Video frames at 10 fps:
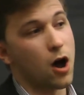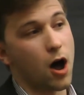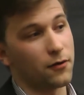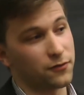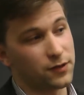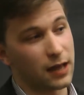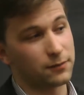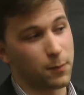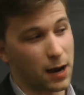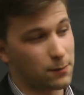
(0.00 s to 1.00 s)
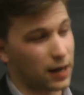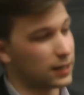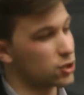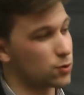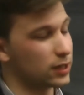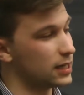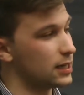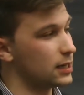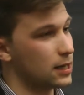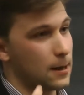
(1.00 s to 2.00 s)
of that pipeline. It's
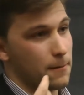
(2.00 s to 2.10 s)
really